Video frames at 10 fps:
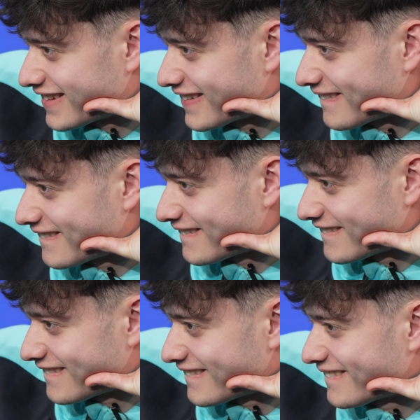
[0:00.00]

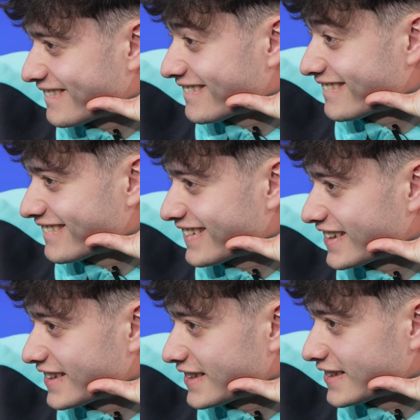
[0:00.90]
and one goal.
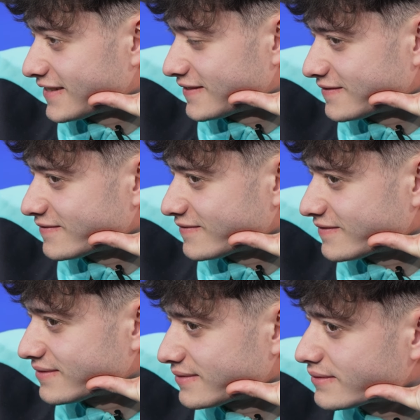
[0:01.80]
Did
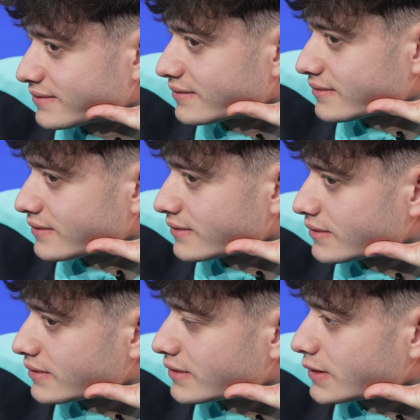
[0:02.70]
that change your
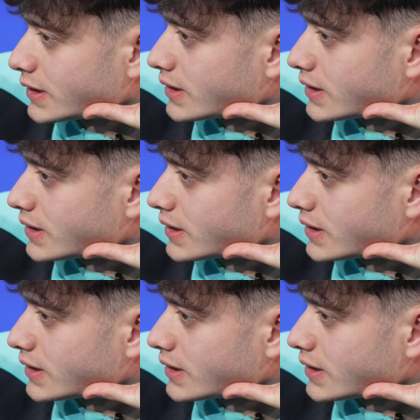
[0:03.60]
thinking?